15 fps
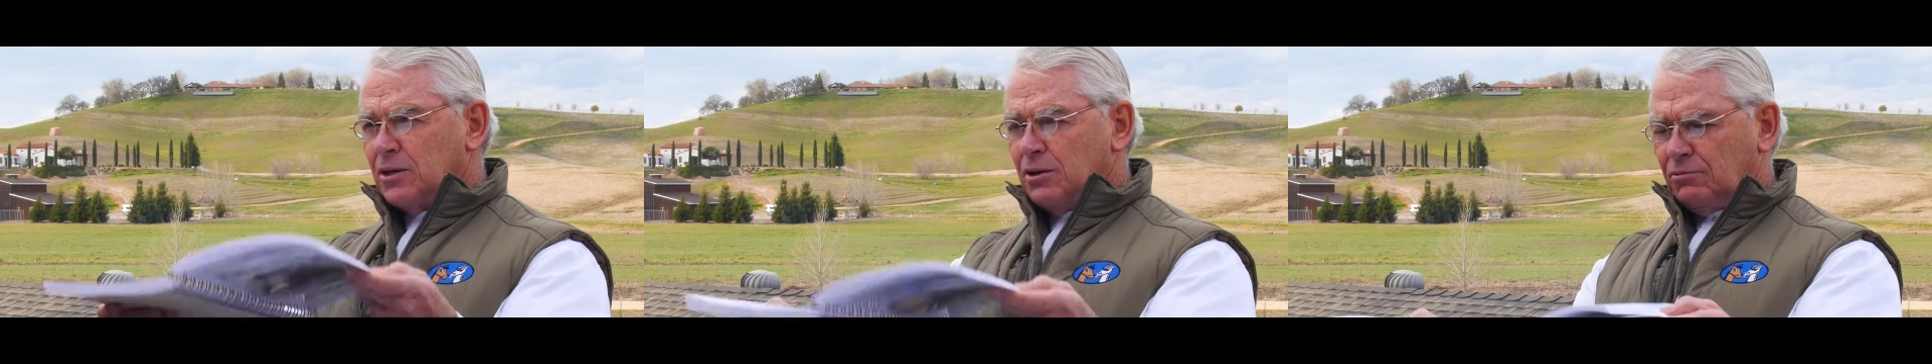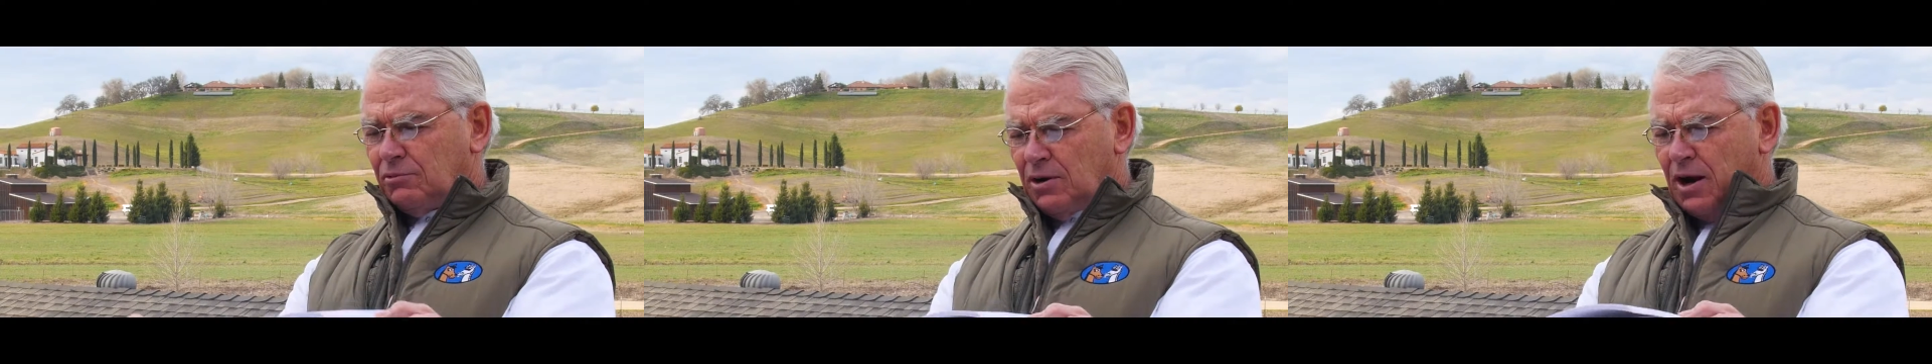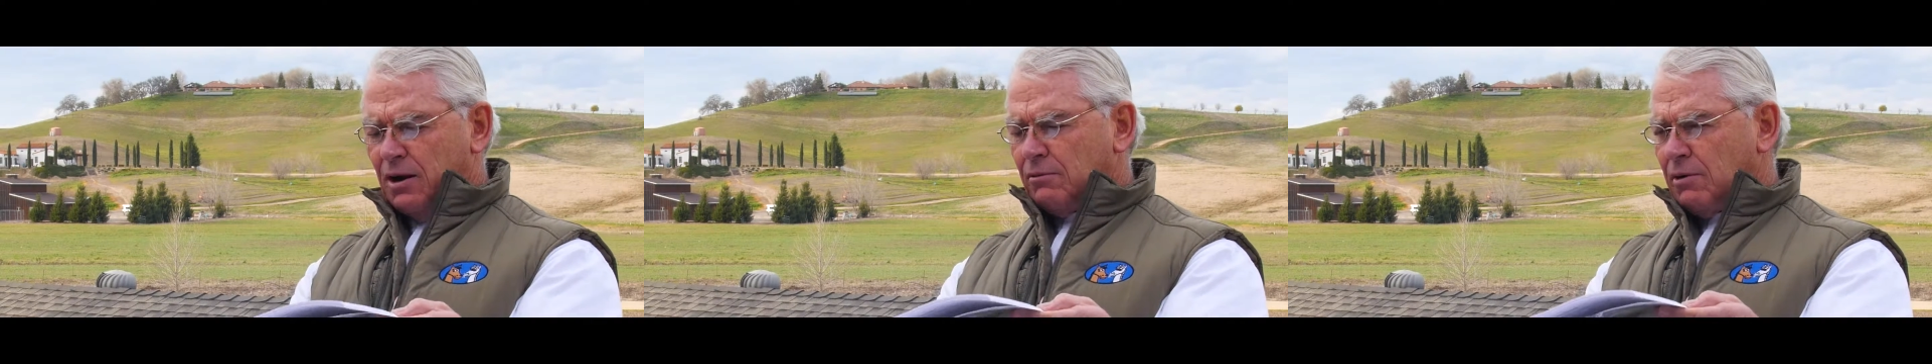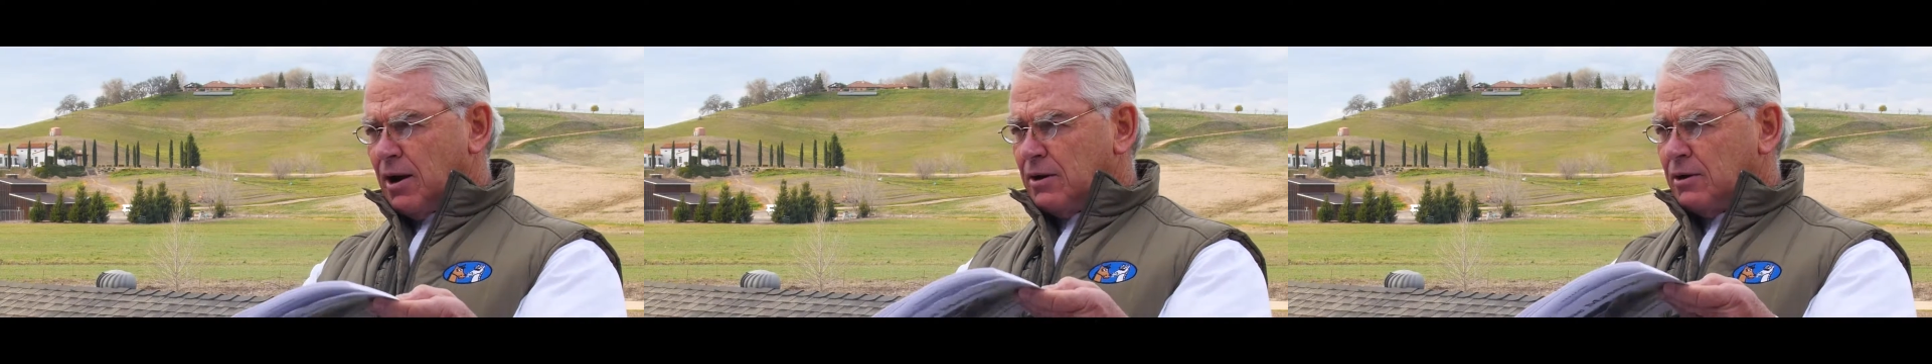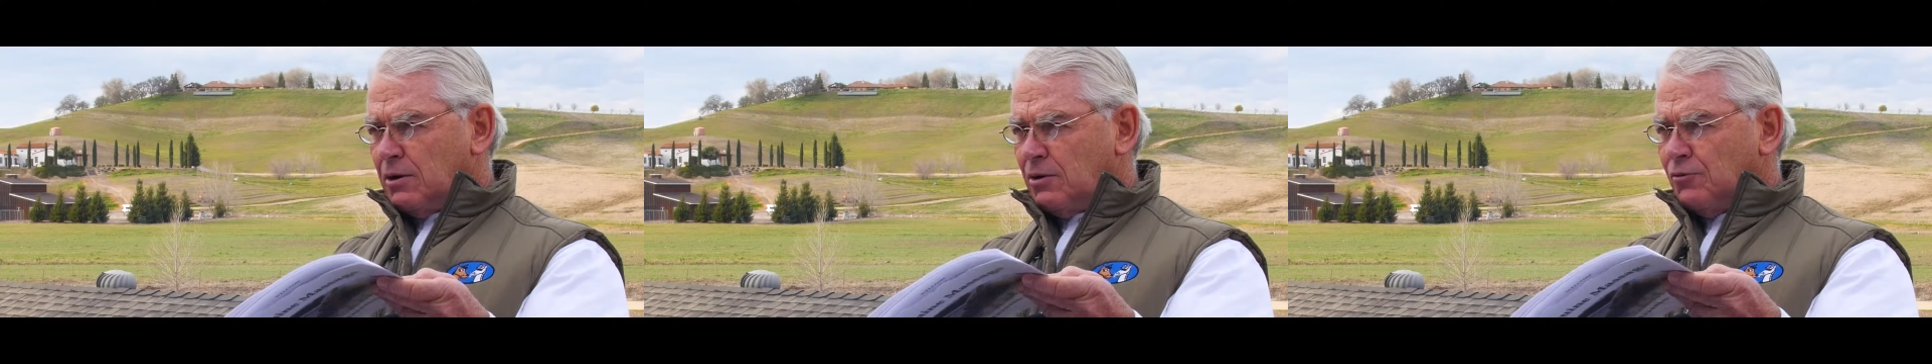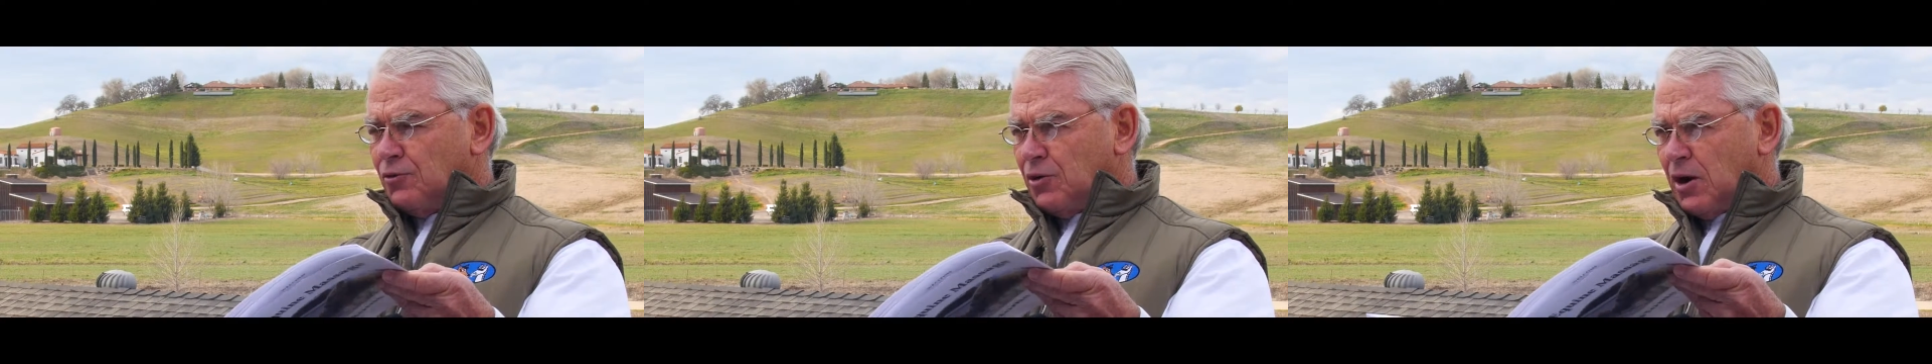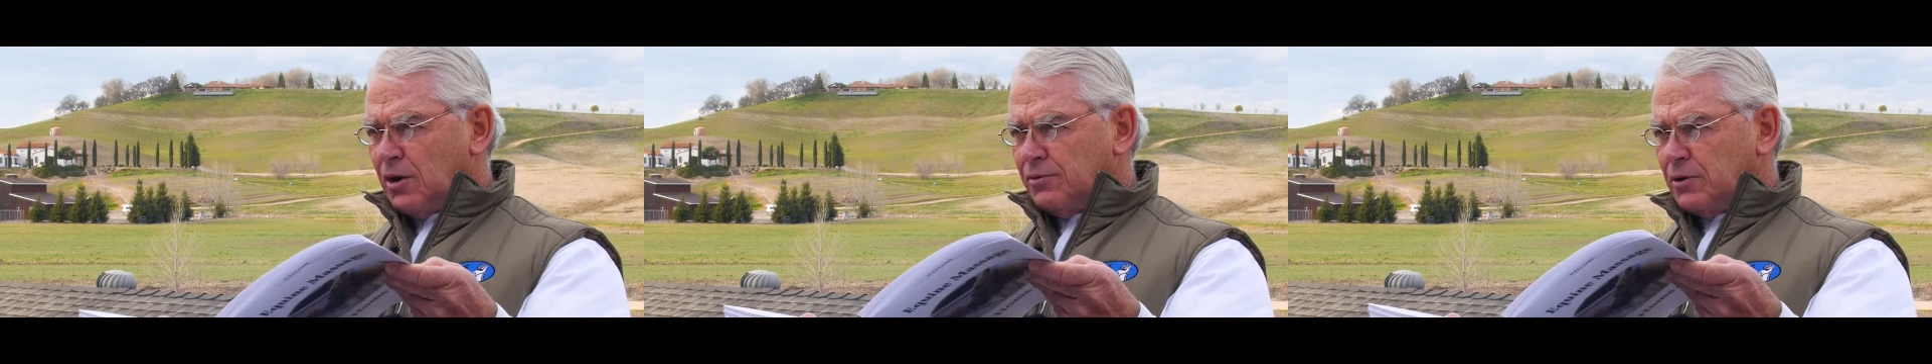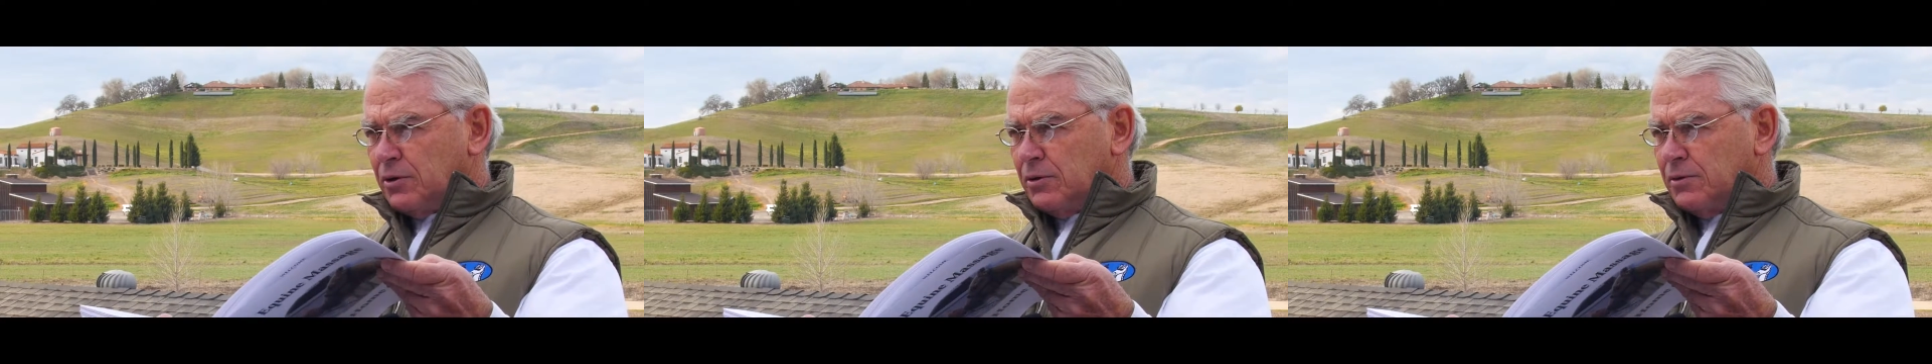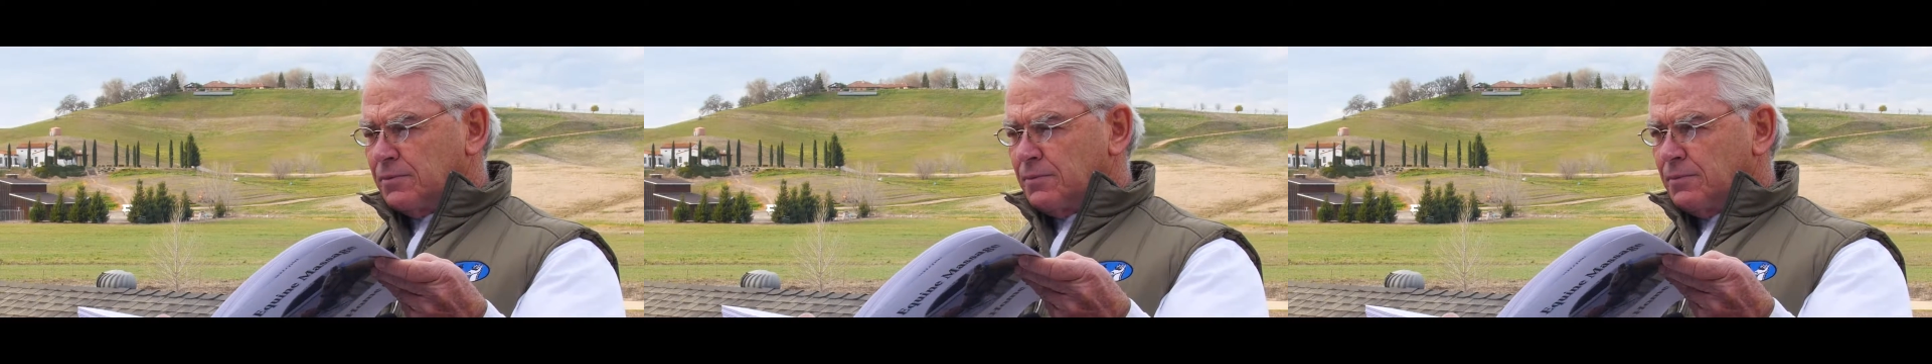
You've got right here in front of you